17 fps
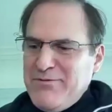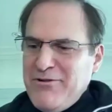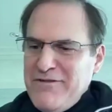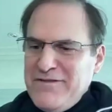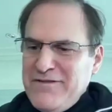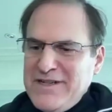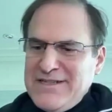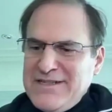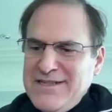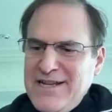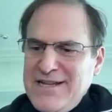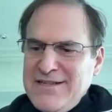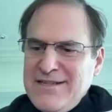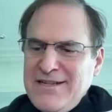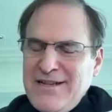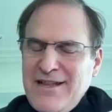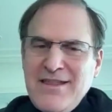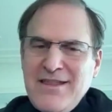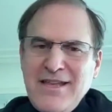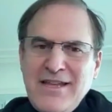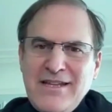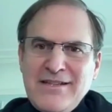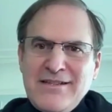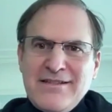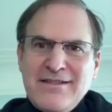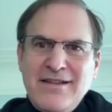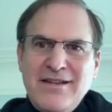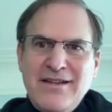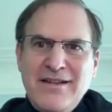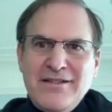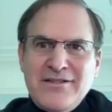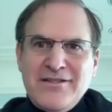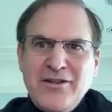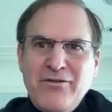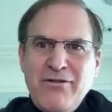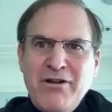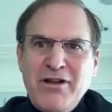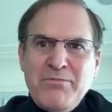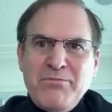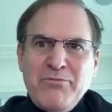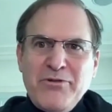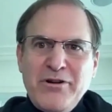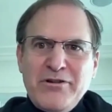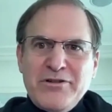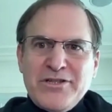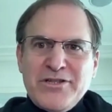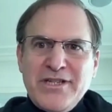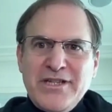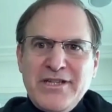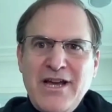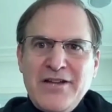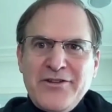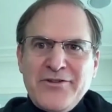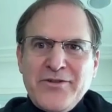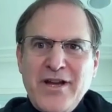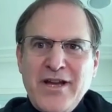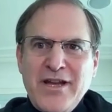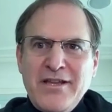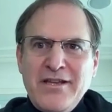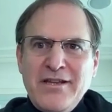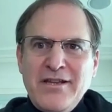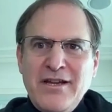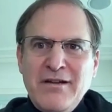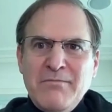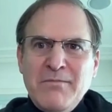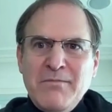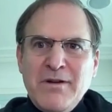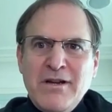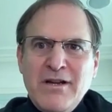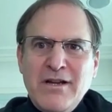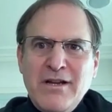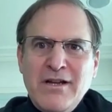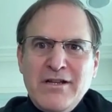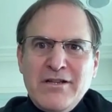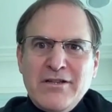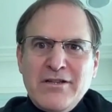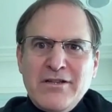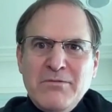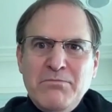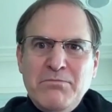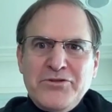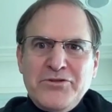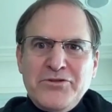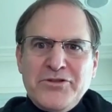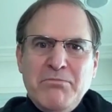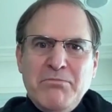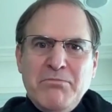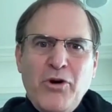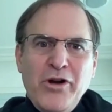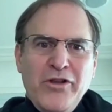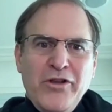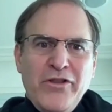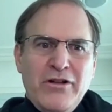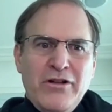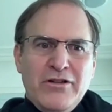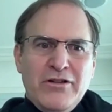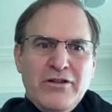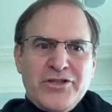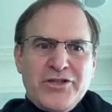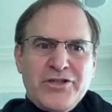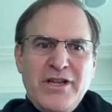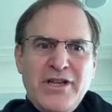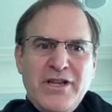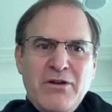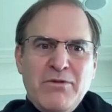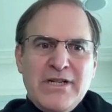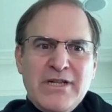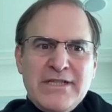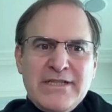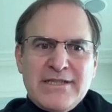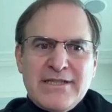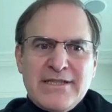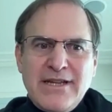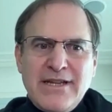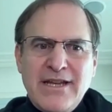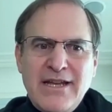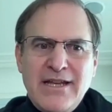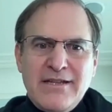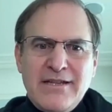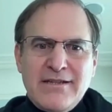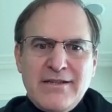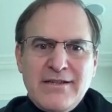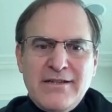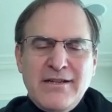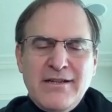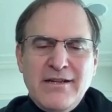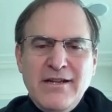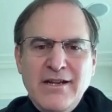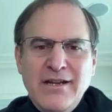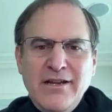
perfect sense, and I think it's a great approach to not try and to boil the whole ocean at once, and to,